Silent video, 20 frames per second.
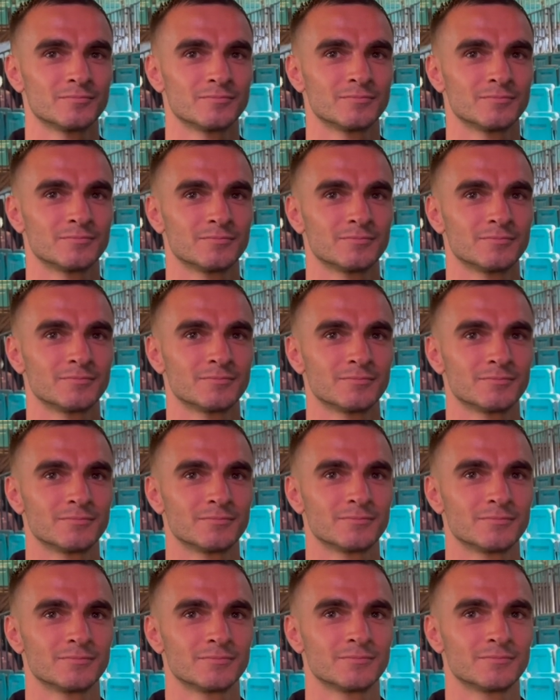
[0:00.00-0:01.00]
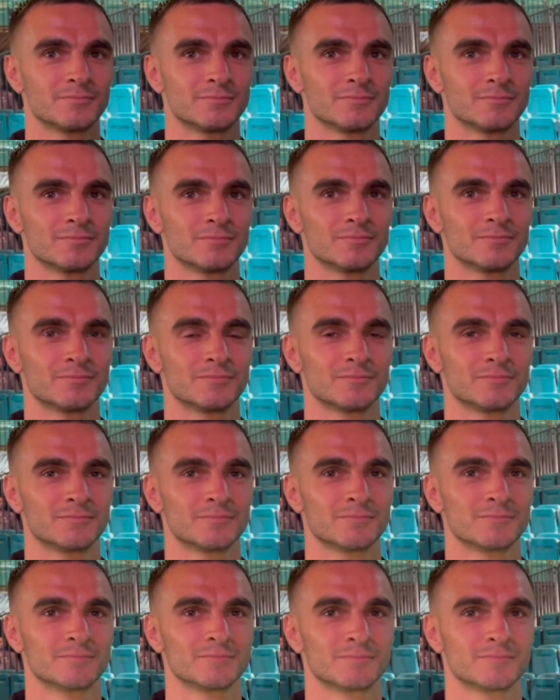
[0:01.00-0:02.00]

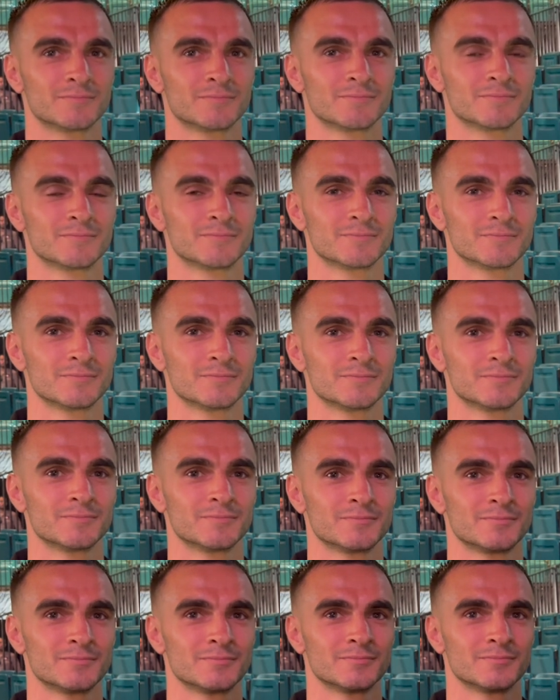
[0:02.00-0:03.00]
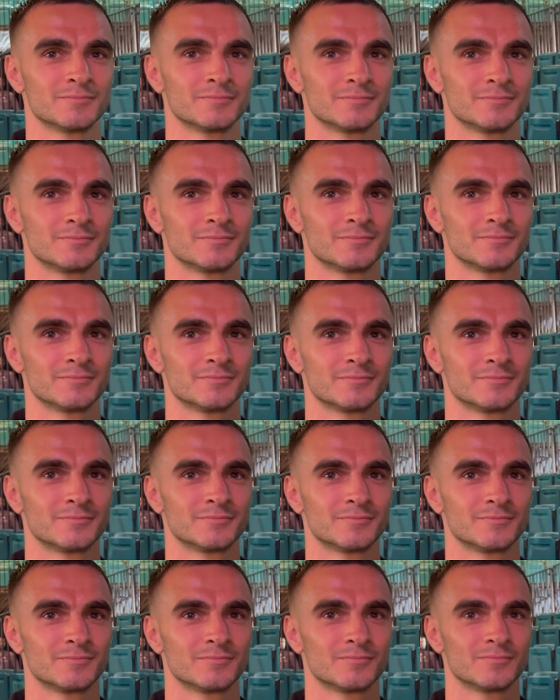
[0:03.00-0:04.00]

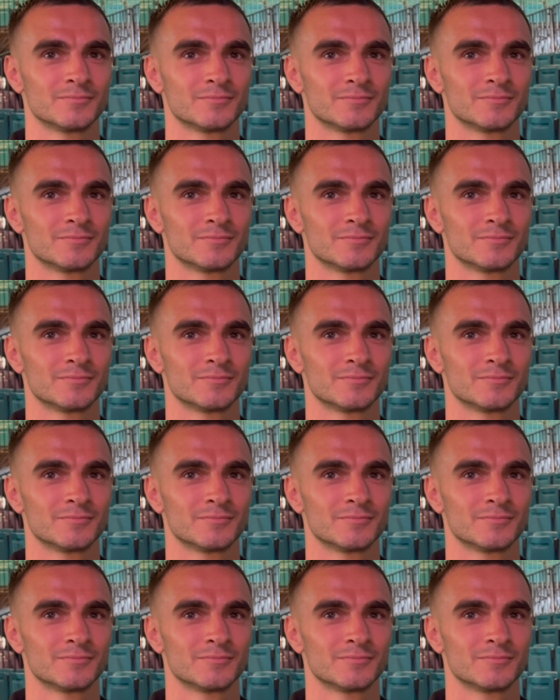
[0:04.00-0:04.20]
The person shown says nothing.